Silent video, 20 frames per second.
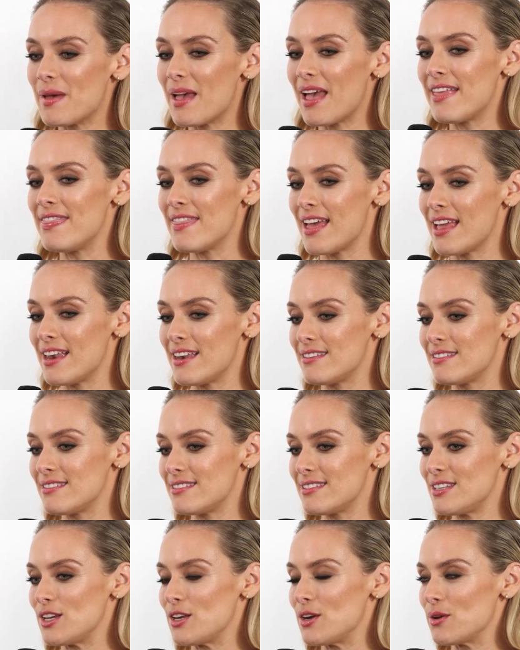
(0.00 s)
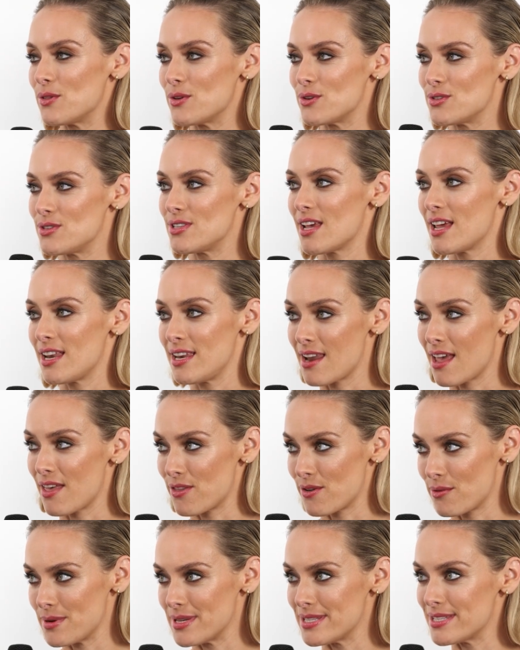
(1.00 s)
and then you know there's
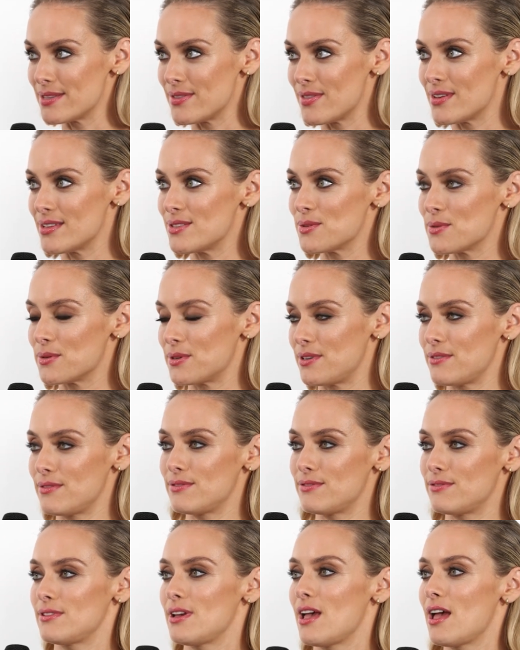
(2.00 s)
another reason that sort of